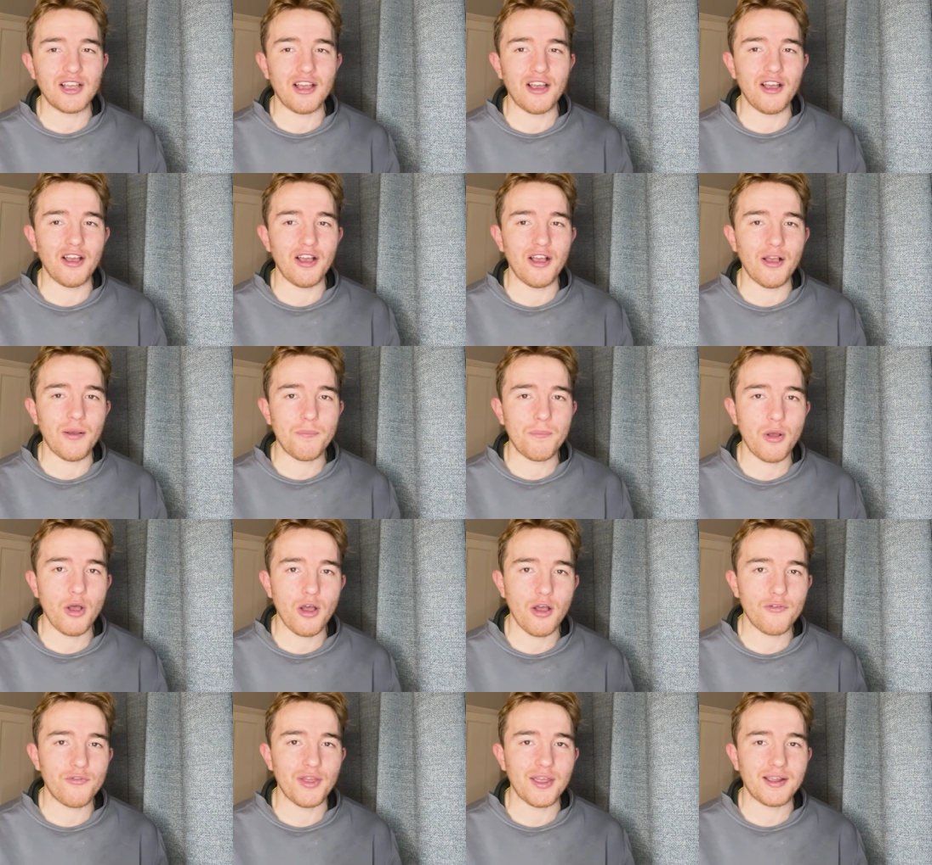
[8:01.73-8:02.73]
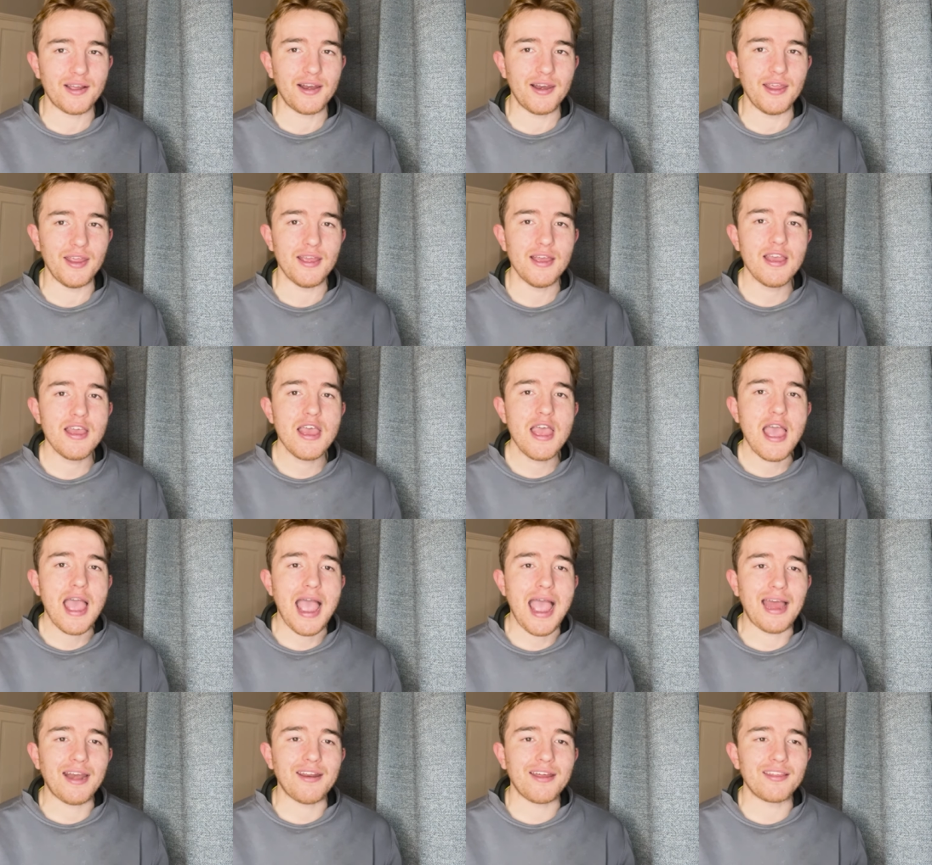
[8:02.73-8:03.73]
uh, perfectly.
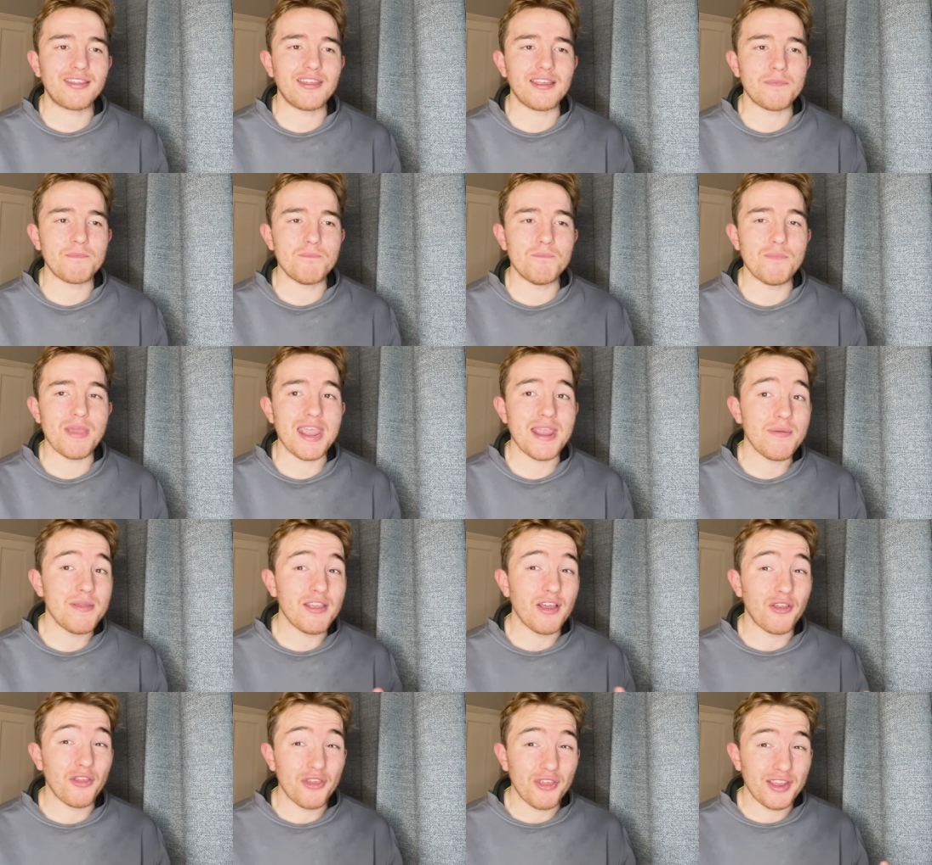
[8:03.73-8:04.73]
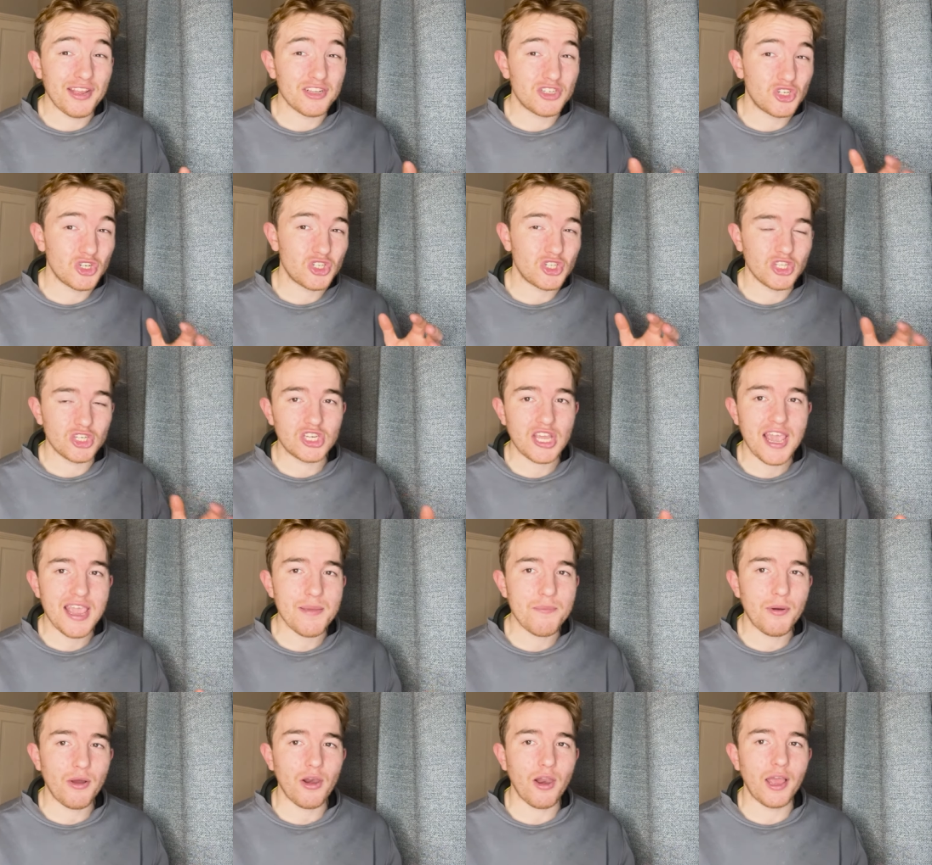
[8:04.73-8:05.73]
And I think maybe the other thing is just the
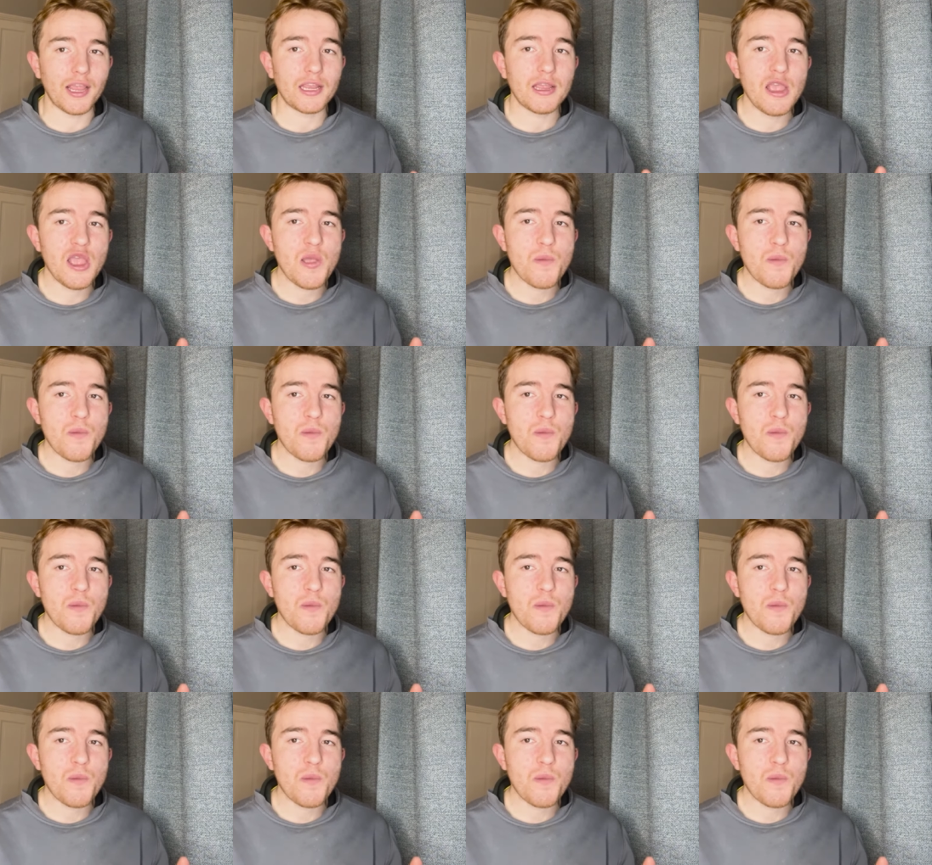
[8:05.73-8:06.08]
taper, like